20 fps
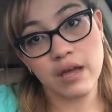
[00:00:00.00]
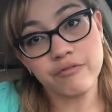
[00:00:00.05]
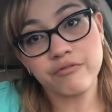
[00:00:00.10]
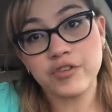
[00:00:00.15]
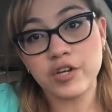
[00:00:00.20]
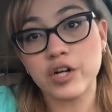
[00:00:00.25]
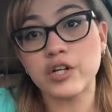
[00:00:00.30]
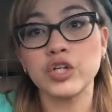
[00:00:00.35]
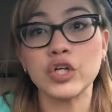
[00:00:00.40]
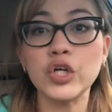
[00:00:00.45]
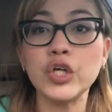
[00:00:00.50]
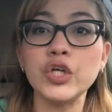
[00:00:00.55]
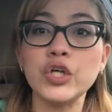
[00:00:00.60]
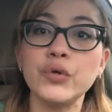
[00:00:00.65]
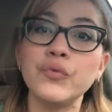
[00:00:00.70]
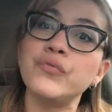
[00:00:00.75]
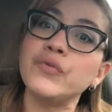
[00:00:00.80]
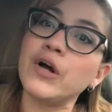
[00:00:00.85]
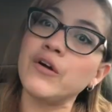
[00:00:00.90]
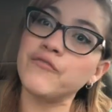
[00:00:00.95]
they're
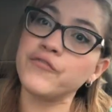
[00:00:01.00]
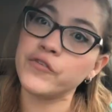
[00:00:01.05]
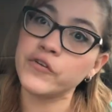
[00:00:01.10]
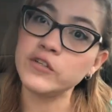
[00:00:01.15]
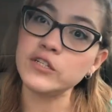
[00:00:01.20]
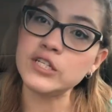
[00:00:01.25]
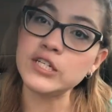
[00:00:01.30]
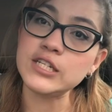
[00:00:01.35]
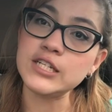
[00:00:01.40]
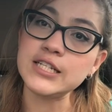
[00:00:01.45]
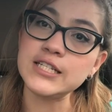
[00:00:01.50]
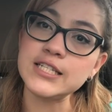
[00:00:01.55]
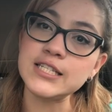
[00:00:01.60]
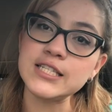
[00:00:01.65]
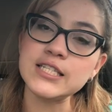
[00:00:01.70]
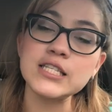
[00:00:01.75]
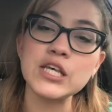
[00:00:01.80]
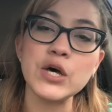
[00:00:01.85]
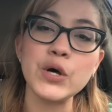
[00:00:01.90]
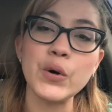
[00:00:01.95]
good and functioning,
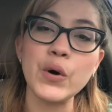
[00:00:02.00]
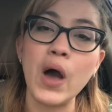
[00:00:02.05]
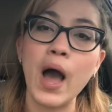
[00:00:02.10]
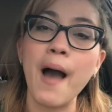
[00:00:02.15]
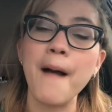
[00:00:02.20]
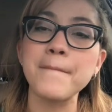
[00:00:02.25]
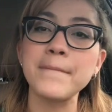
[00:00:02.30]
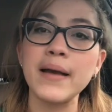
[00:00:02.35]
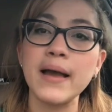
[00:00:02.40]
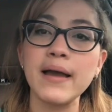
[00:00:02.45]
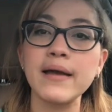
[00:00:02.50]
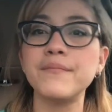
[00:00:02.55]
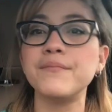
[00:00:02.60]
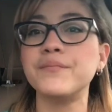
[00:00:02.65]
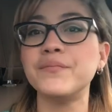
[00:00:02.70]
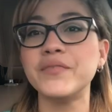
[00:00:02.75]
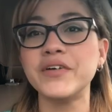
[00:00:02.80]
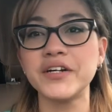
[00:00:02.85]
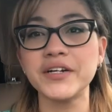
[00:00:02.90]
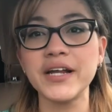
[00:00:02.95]
so
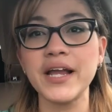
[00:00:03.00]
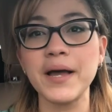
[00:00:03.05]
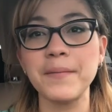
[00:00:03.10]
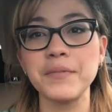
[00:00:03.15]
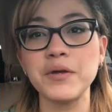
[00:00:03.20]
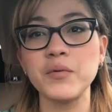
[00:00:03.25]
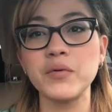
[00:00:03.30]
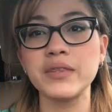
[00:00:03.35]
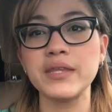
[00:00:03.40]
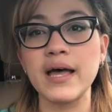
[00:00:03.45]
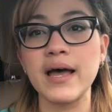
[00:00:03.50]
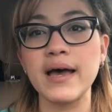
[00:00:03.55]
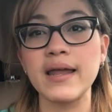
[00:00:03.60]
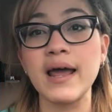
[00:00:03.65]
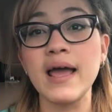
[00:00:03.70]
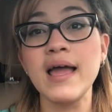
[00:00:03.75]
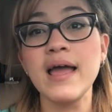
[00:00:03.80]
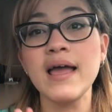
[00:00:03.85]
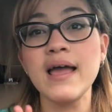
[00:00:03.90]
I'm very happy with that.